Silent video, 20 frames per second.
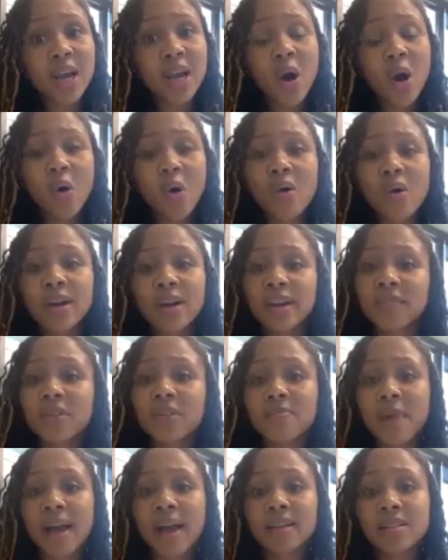or giving
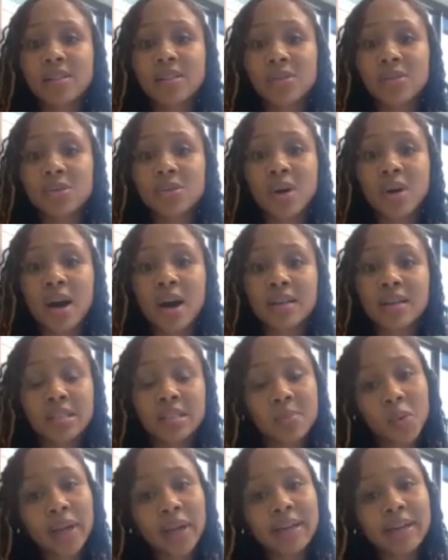back to
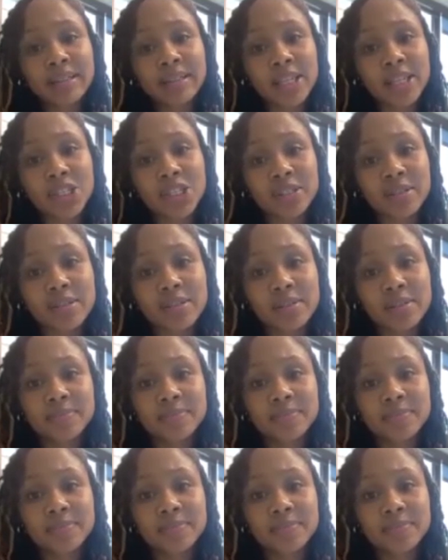some organizations.